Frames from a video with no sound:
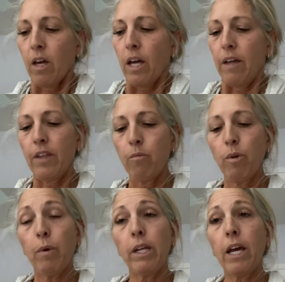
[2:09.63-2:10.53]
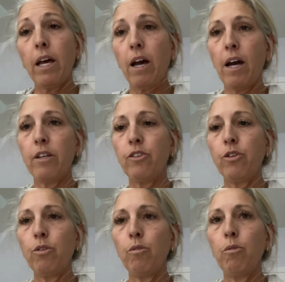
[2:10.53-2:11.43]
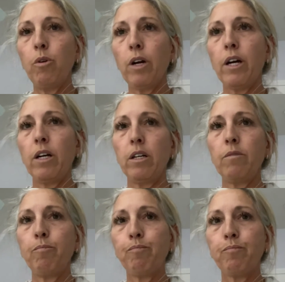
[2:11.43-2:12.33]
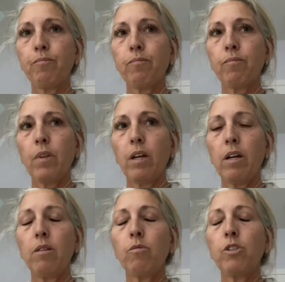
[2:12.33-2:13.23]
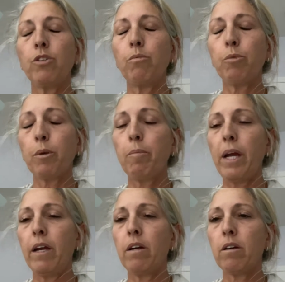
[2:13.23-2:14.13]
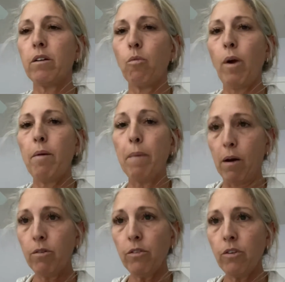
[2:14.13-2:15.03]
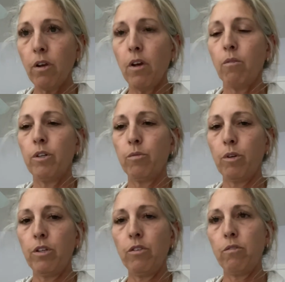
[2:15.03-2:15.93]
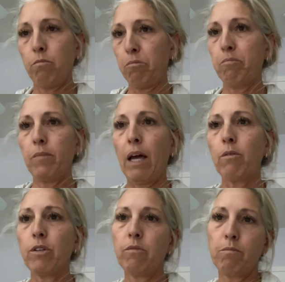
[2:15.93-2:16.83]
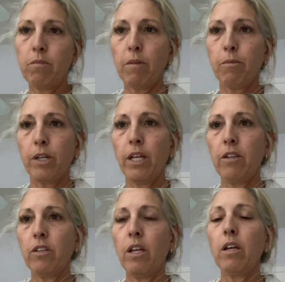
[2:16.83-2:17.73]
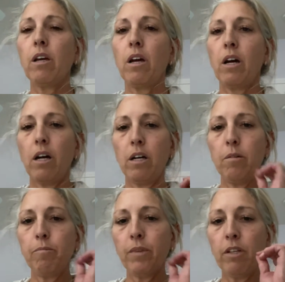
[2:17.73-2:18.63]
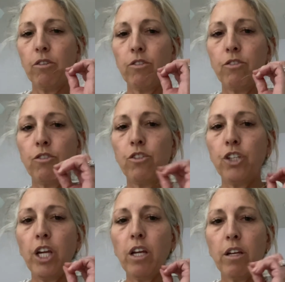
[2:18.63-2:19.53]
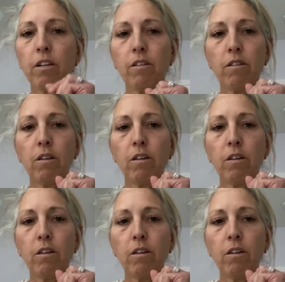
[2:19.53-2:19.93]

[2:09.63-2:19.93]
then we went on to prepare wet mounts, which was pretty easy. Little Q-tip